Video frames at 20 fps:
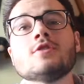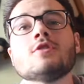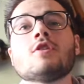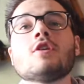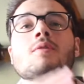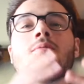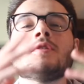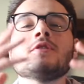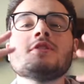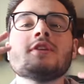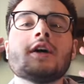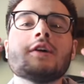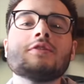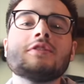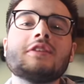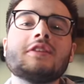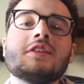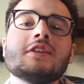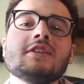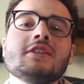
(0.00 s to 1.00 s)
So come on down
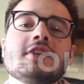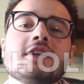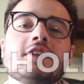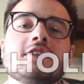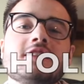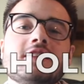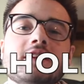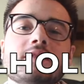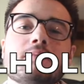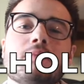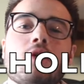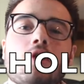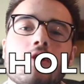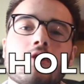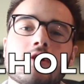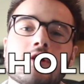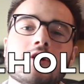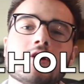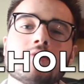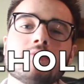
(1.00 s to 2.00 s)
to the Yeezy
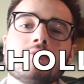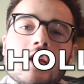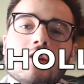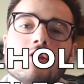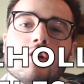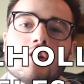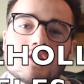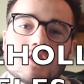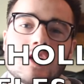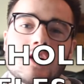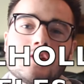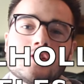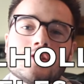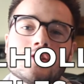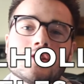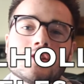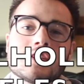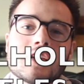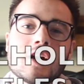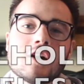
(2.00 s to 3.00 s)
Emporium in Los
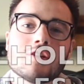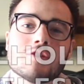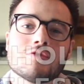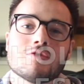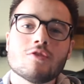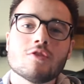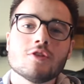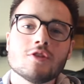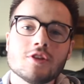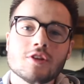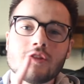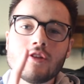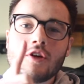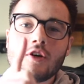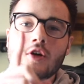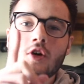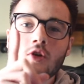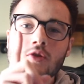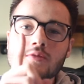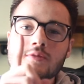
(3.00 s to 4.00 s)
Angeles, California,
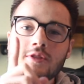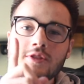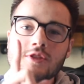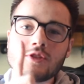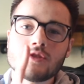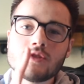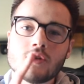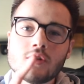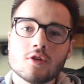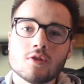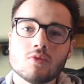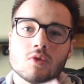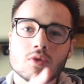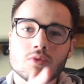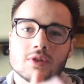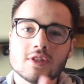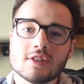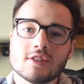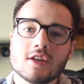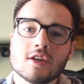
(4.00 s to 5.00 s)
the only store where
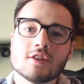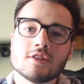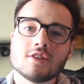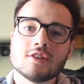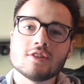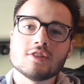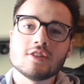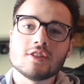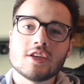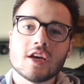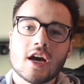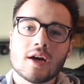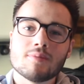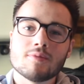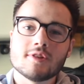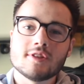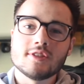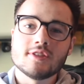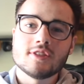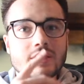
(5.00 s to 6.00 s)
we sell Yeezy
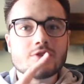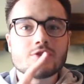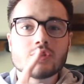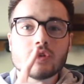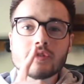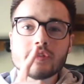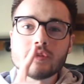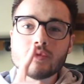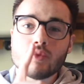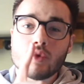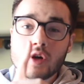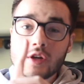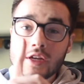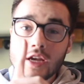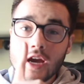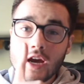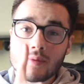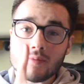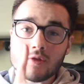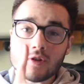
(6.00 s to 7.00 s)
cameras. There's only one
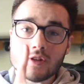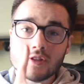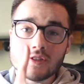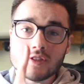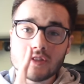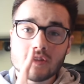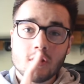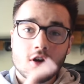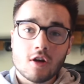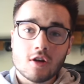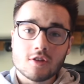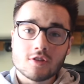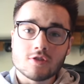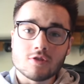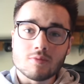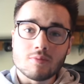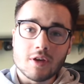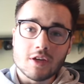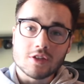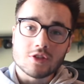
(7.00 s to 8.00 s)
camera in stock,
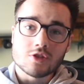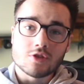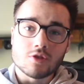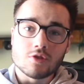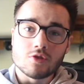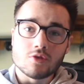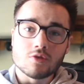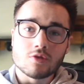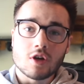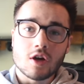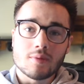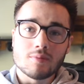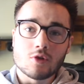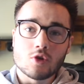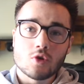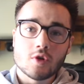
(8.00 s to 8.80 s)
so make sure you come